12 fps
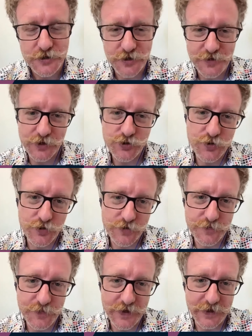do you think
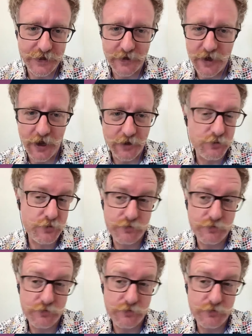should be uh,